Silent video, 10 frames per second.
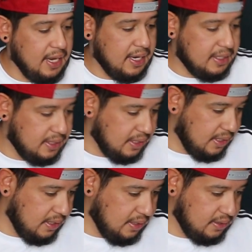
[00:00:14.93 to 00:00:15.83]
And
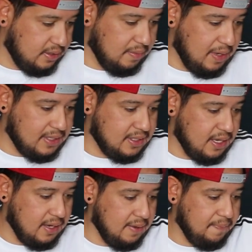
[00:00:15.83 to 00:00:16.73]
the
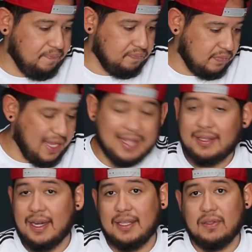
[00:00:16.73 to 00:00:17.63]
Cerveza
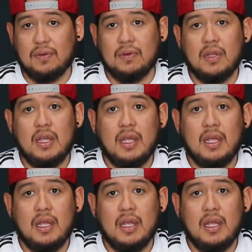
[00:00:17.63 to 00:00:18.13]
Cantarito,